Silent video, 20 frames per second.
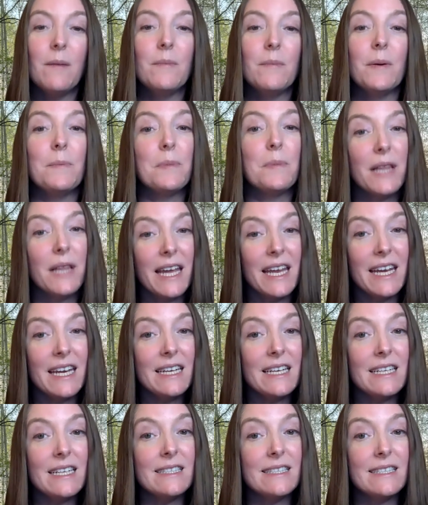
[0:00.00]
but
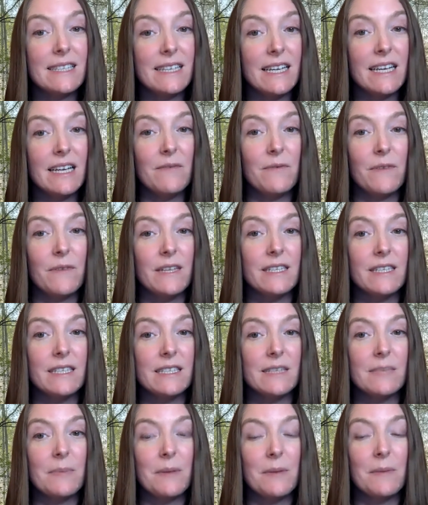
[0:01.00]
planted a seed for the
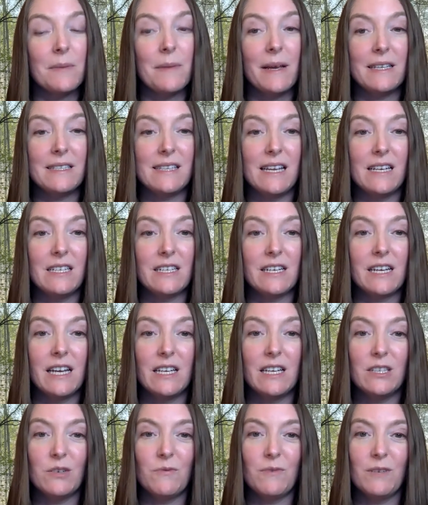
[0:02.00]
discipline based
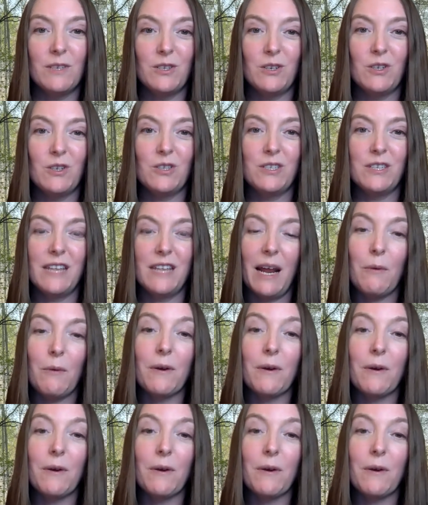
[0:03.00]
education research that I